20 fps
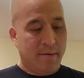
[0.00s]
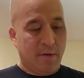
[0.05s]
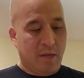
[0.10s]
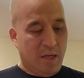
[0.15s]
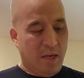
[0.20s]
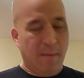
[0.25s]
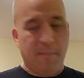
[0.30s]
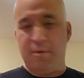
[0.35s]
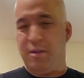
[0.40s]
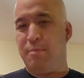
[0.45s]

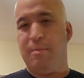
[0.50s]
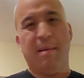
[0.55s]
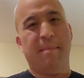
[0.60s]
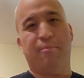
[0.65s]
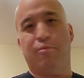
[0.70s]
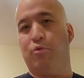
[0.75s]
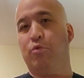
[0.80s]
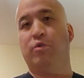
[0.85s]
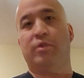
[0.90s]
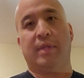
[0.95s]
Yeah, I mean, you might
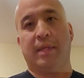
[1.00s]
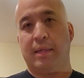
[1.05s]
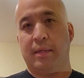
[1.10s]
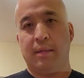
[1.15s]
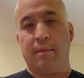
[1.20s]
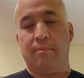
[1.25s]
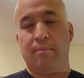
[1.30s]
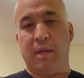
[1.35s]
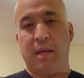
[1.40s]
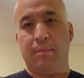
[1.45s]
bruise it,
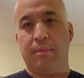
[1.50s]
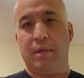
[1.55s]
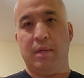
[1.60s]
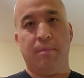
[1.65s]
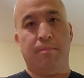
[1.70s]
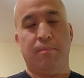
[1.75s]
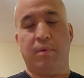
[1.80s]
maybe,